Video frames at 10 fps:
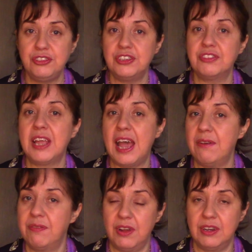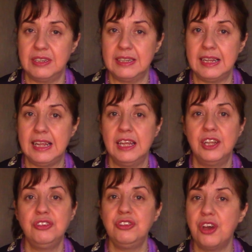just half-heartedly,
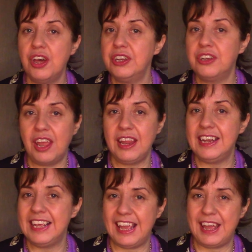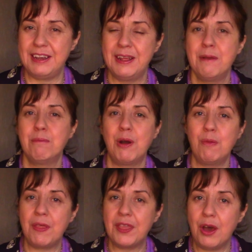not now and again, but
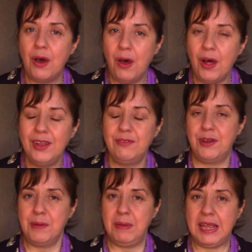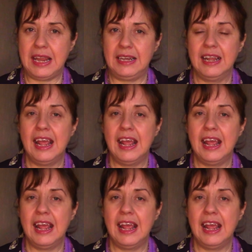with all of our being.